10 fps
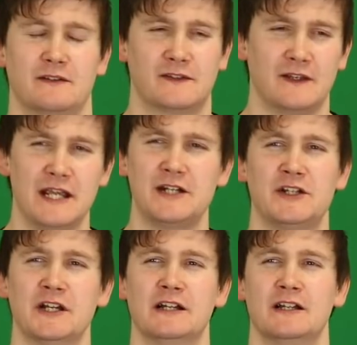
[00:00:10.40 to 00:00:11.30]
So
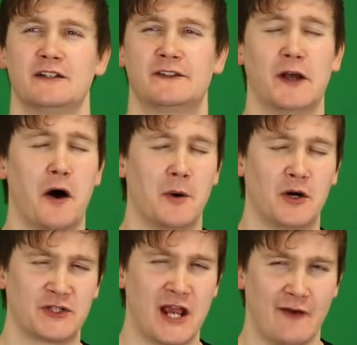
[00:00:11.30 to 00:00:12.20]
Nisha, Tom
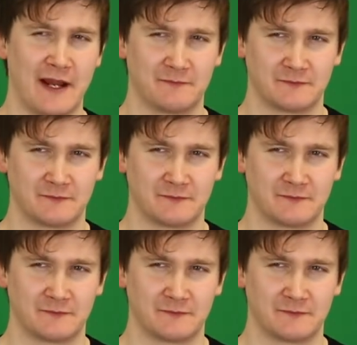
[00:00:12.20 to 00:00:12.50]
or Jerry?